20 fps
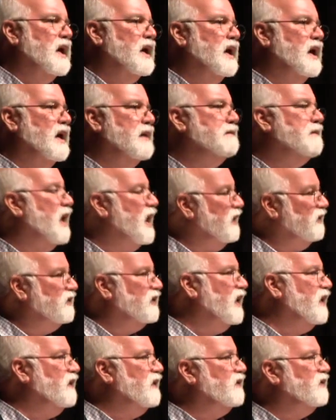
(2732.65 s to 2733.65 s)
On my
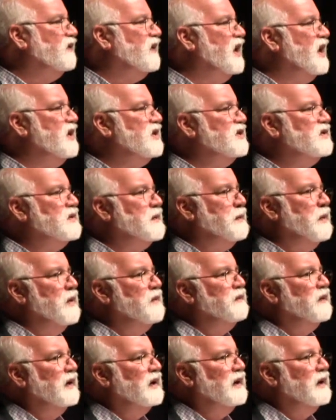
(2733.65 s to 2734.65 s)
side of the stage is a
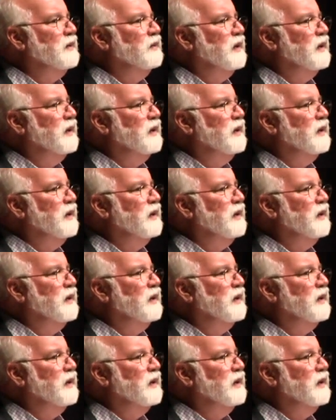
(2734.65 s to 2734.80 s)
perfectly